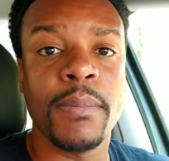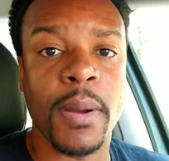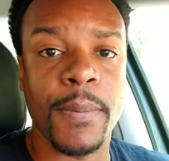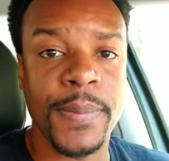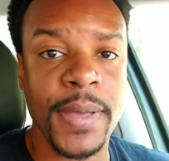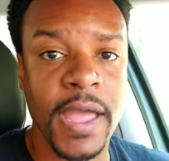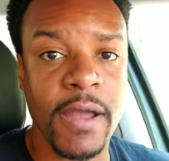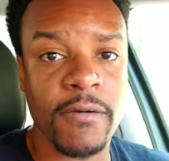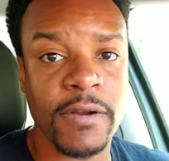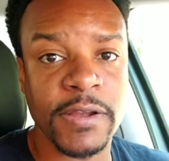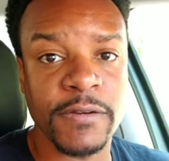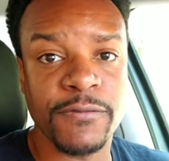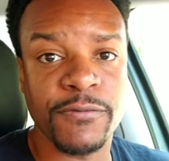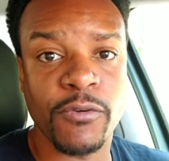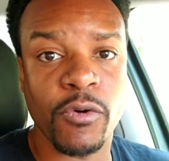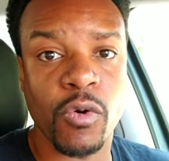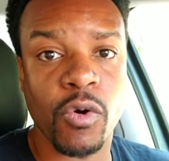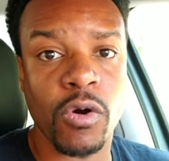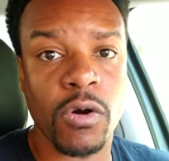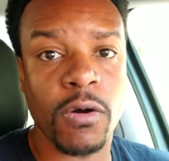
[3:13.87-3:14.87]
preparing
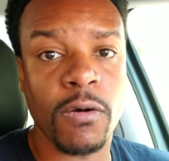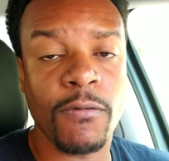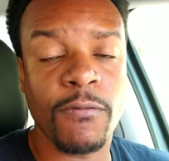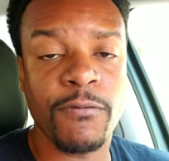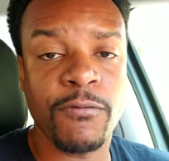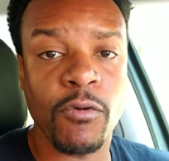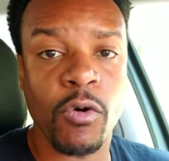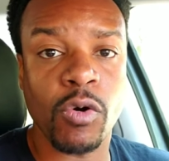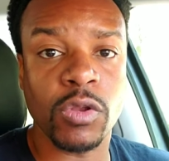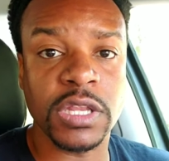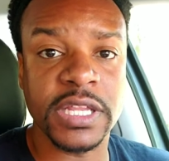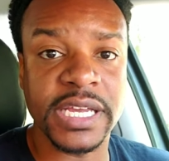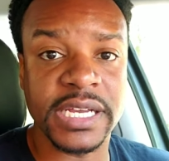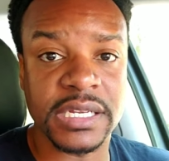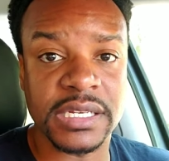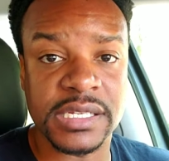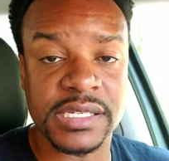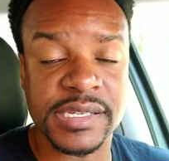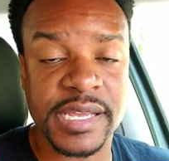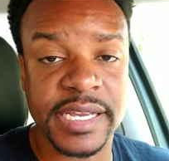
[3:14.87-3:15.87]
for full
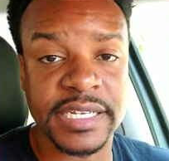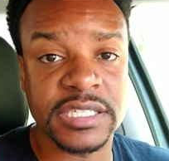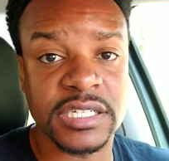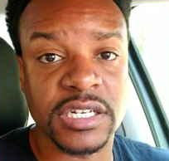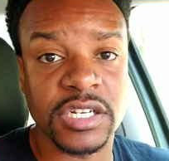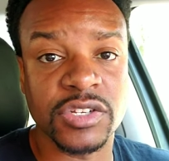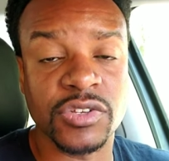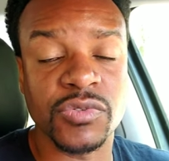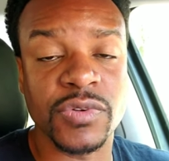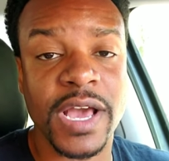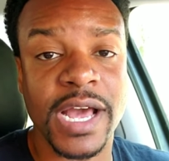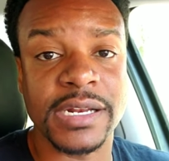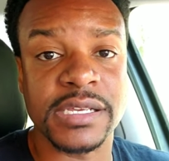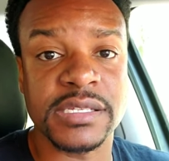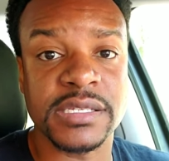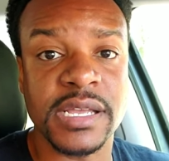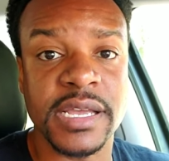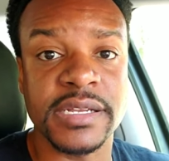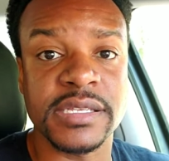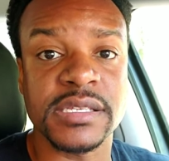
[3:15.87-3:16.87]
legalization in the
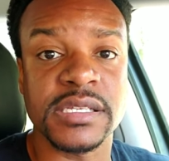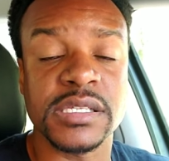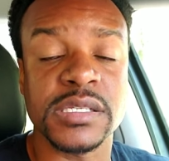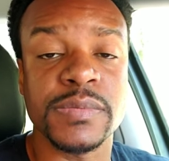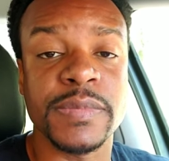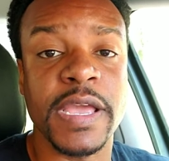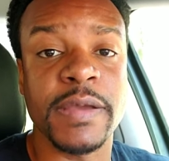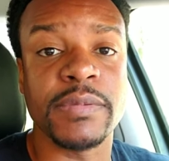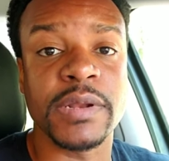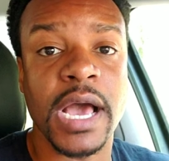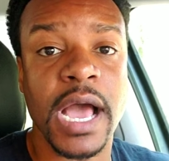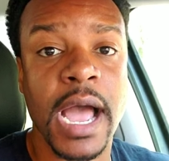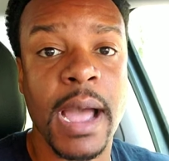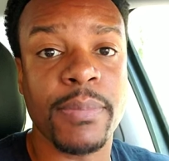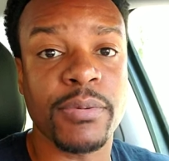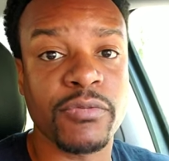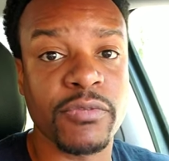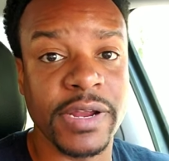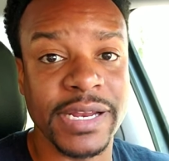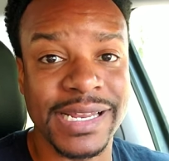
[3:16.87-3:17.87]
United States and to be able to
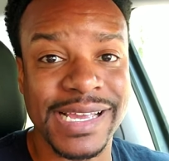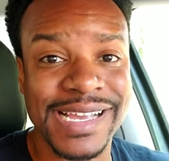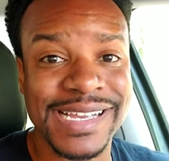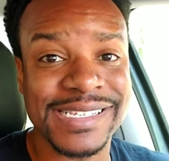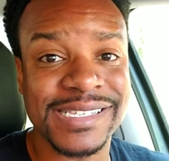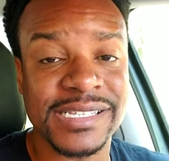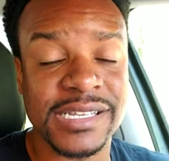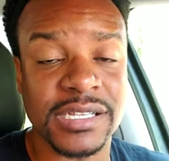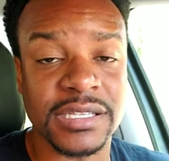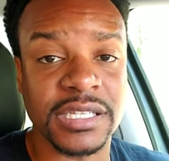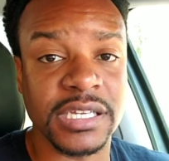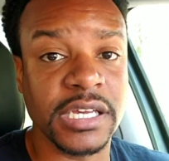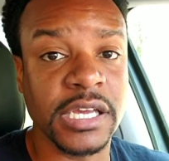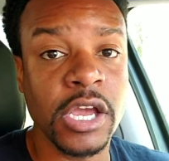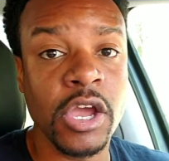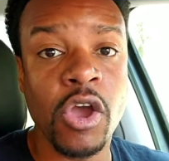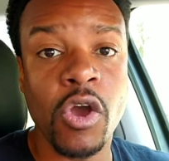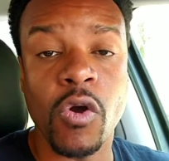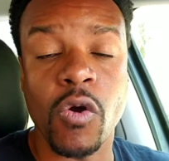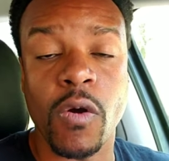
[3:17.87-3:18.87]
operate instantly
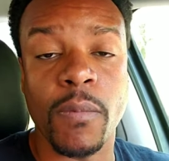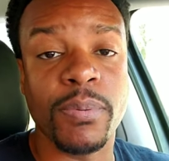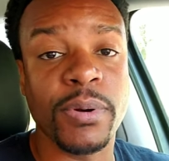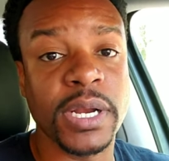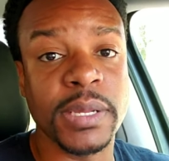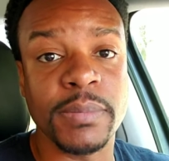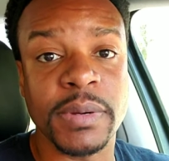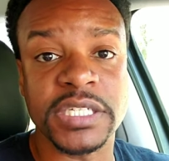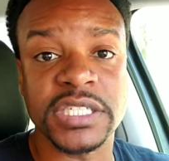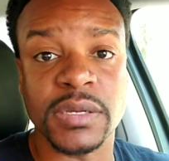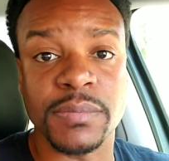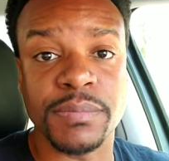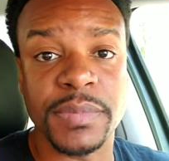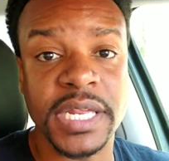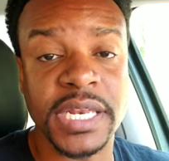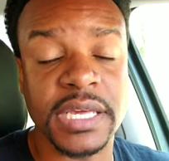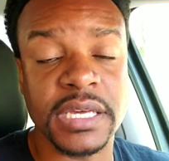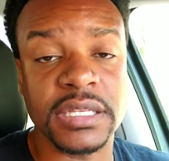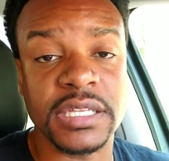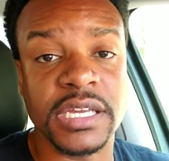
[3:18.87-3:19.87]
or pretty much
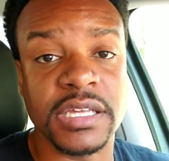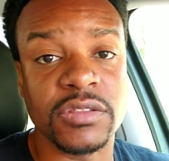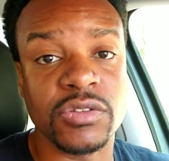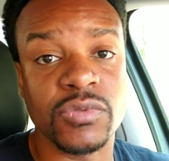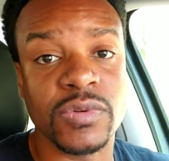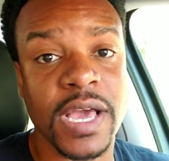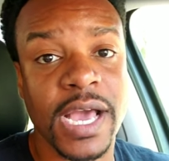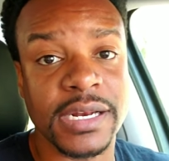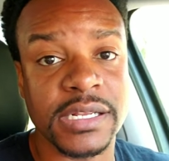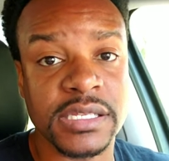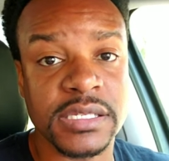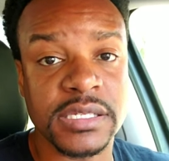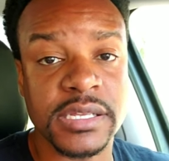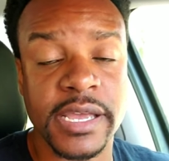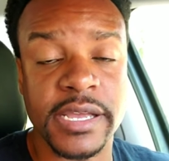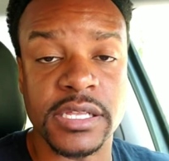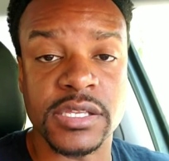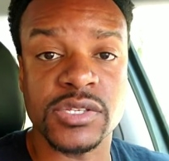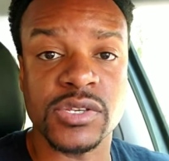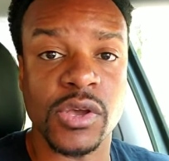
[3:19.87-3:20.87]
immediately in the United
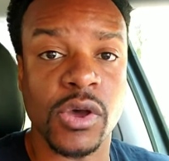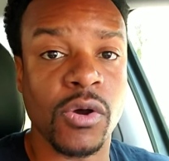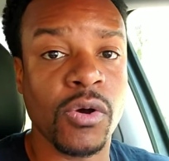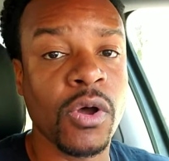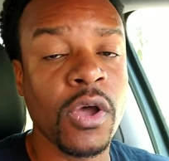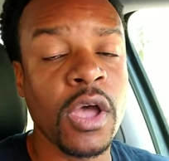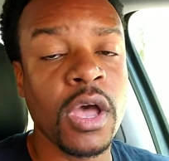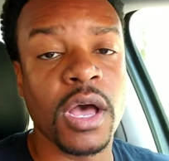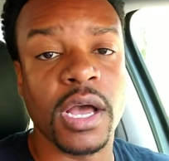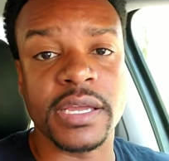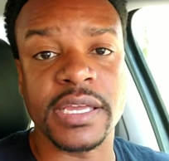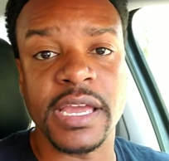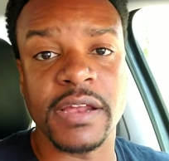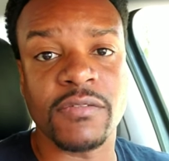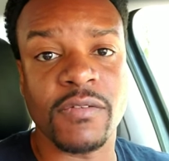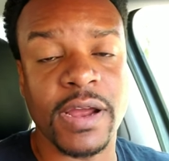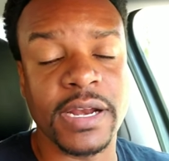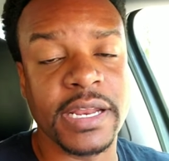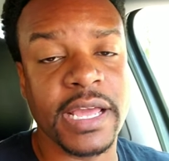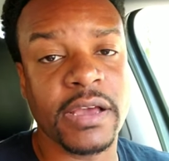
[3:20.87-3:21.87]
States. So
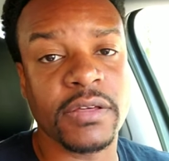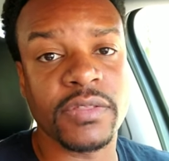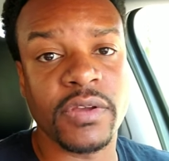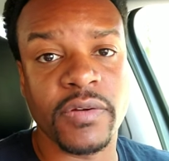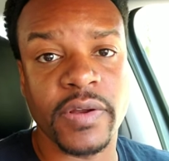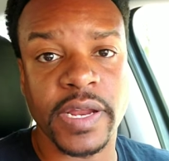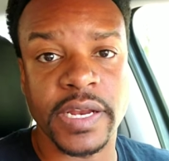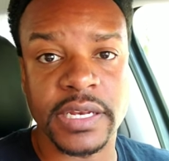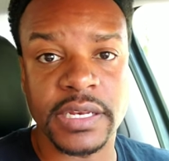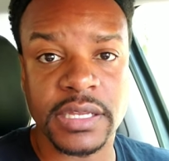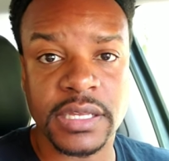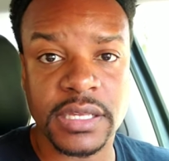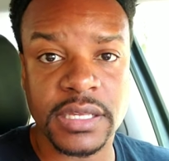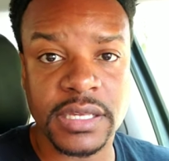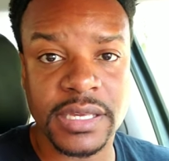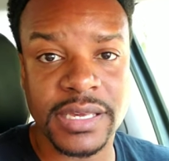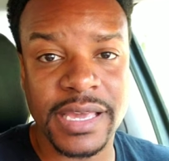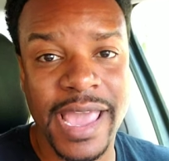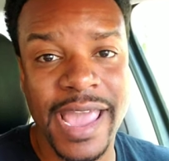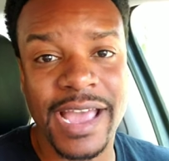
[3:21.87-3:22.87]
again, right now they're in
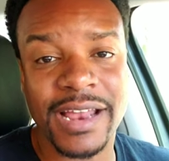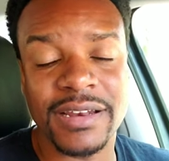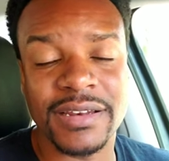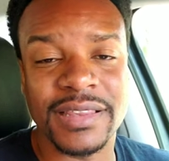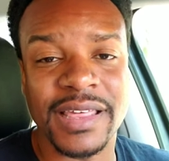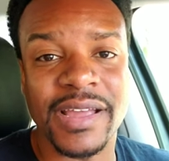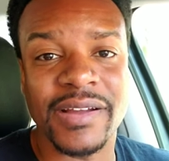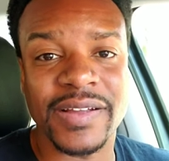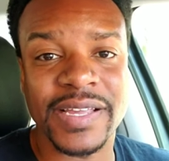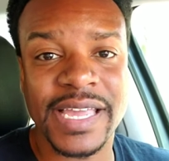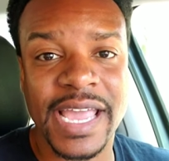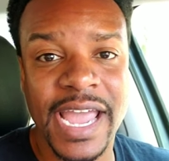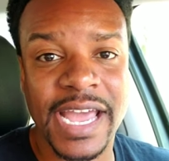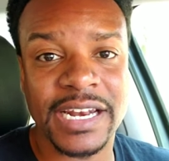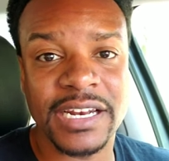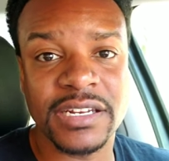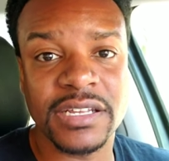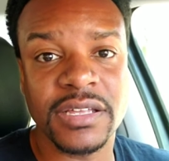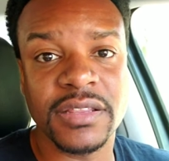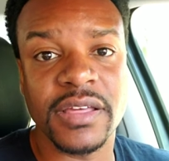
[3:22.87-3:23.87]

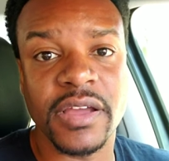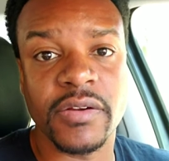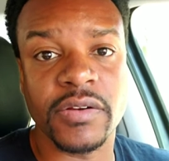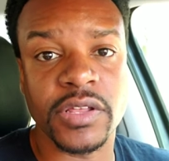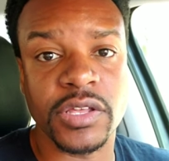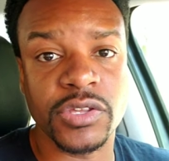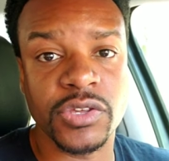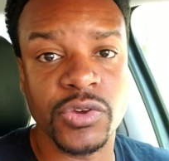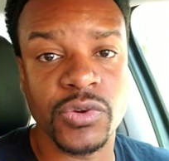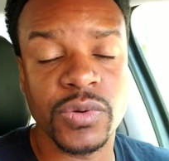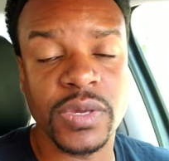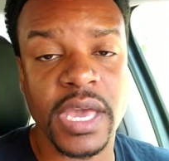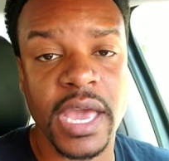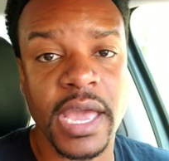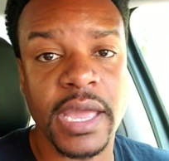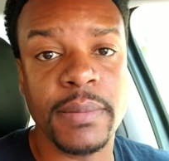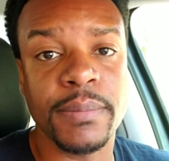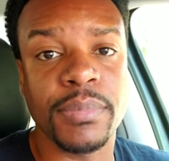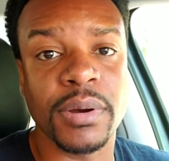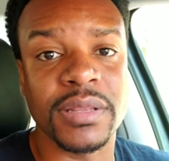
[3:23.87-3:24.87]
Canada, they're in the
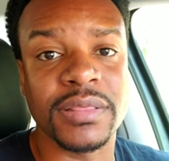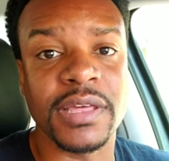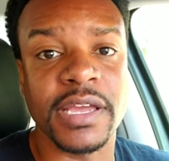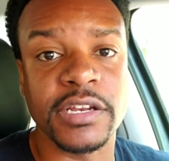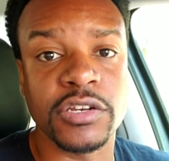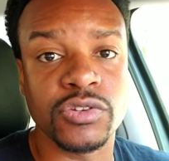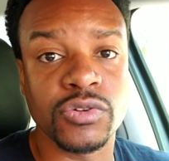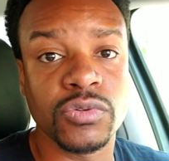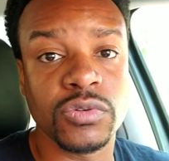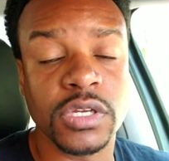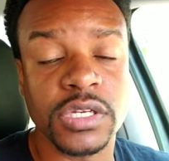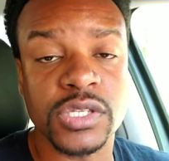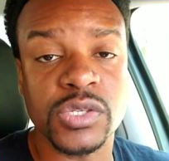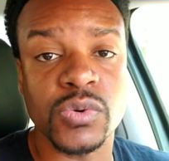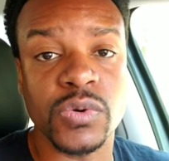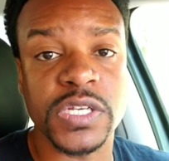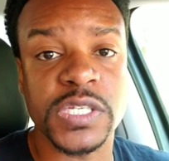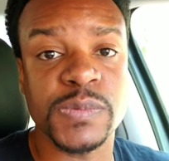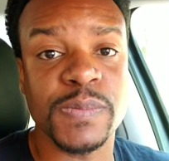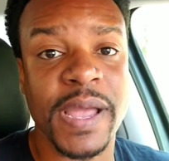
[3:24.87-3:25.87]
U.K., but they do look
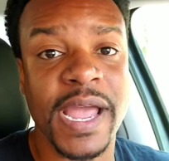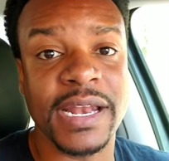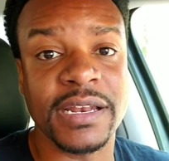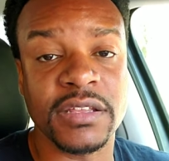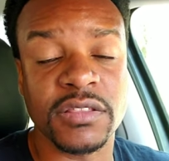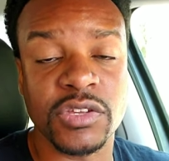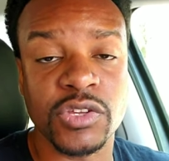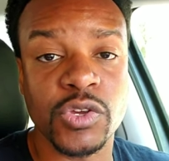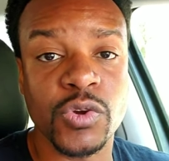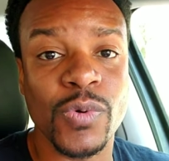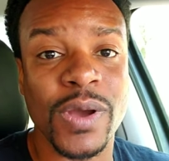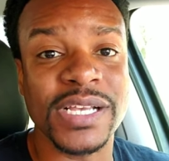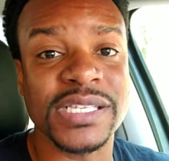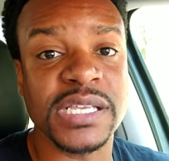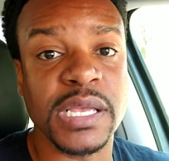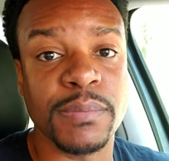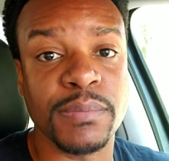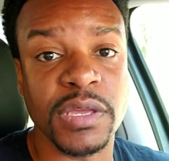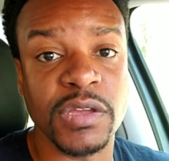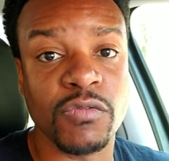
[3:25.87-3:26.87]
to expand in the
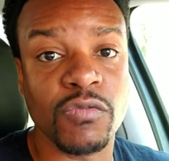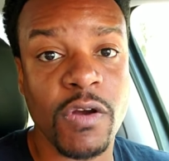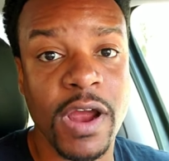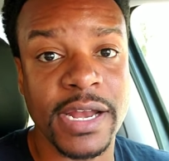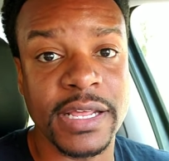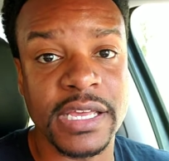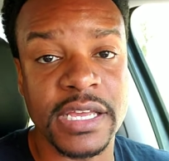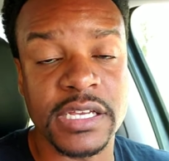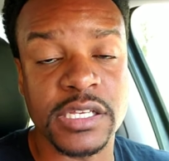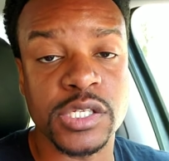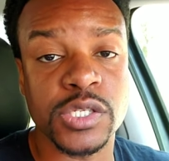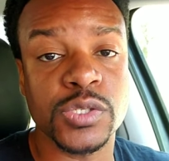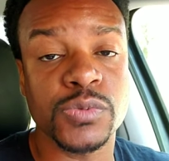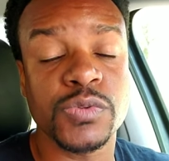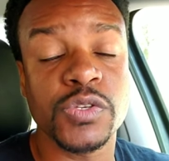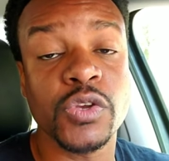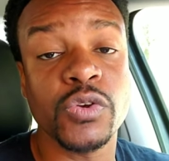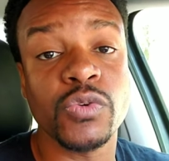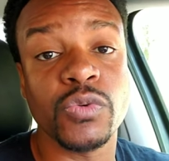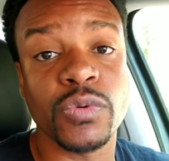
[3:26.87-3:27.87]
U.S. and be ready as
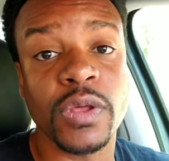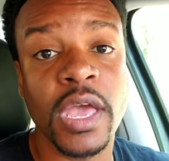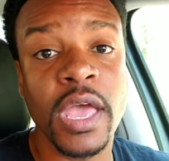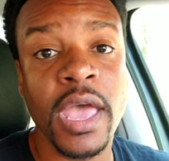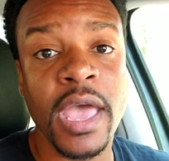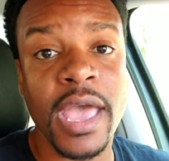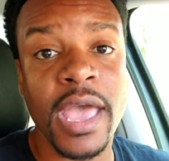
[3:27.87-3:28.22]
soon